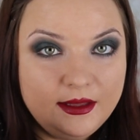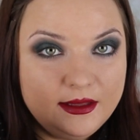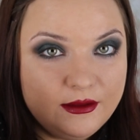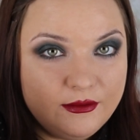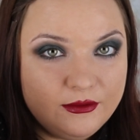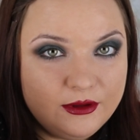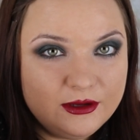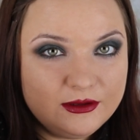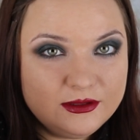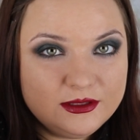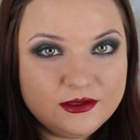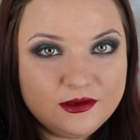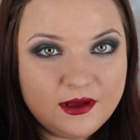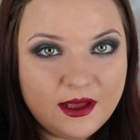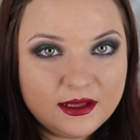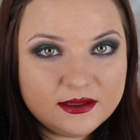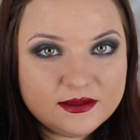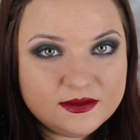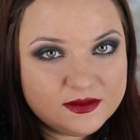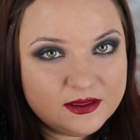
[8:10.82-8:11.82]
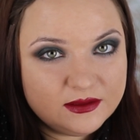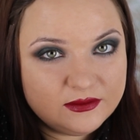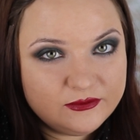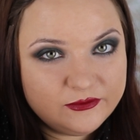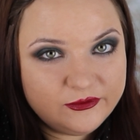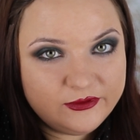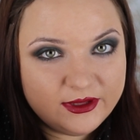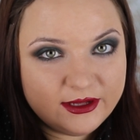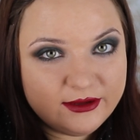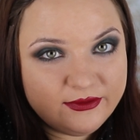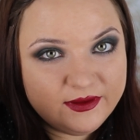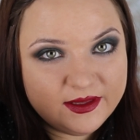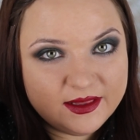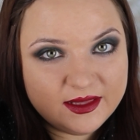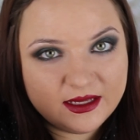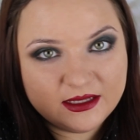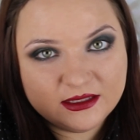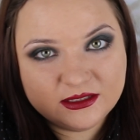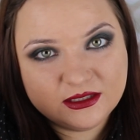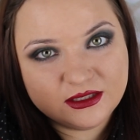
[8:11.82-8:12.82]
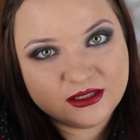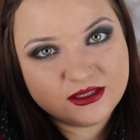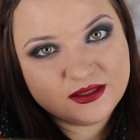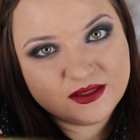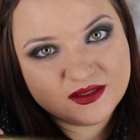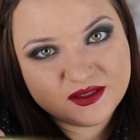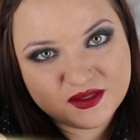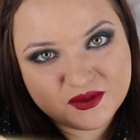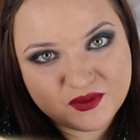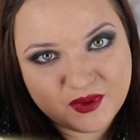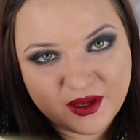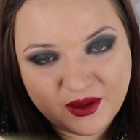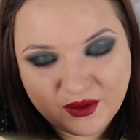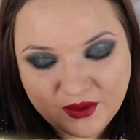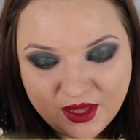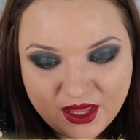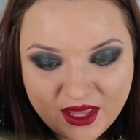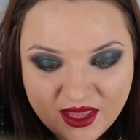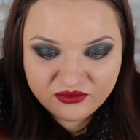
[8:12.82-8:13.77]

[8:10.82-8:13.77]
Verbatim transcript: And I'm going to add some fluffy lashes as well.